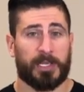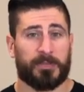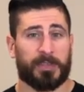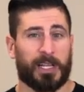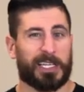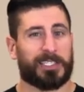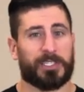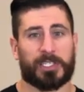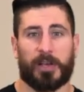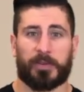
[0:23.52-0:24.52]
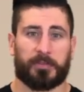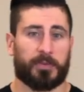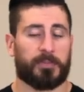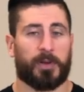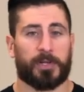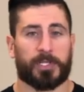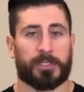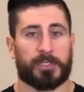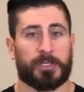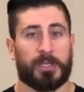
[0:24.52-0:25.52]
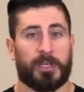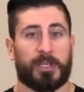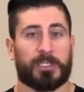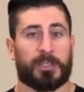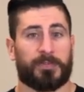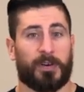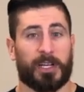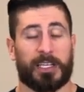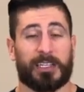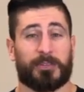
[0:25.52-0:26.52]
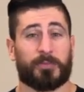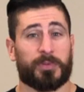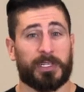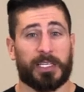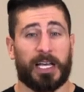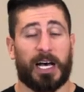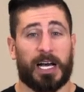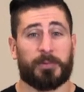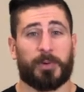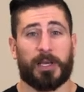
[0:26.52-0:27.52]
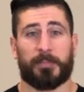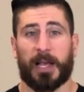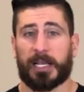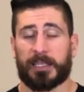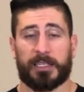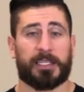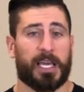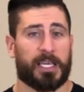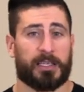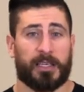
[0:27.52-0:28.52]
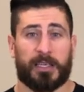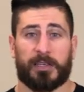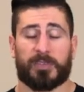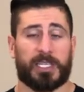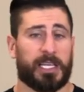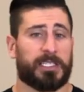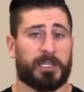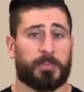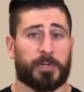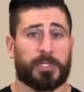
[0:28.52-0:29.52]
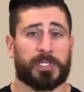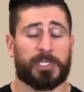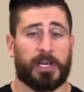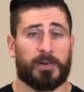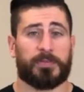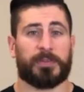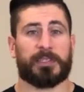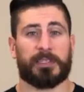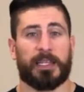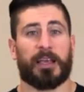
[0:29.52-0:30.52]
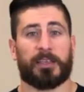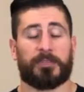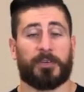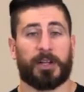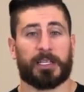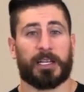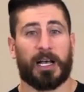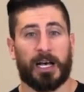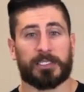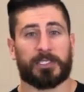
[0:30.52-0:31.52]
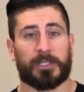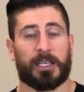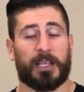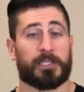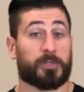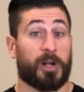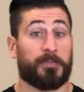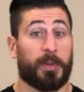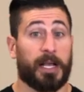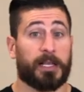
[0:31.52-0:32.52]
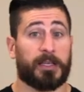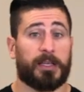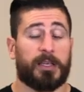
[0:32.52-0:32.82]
feel like you're just going through the motions. So you're finding it really hard where back in the day it was easy to push yourself, now you're finding it hard to get that drive back.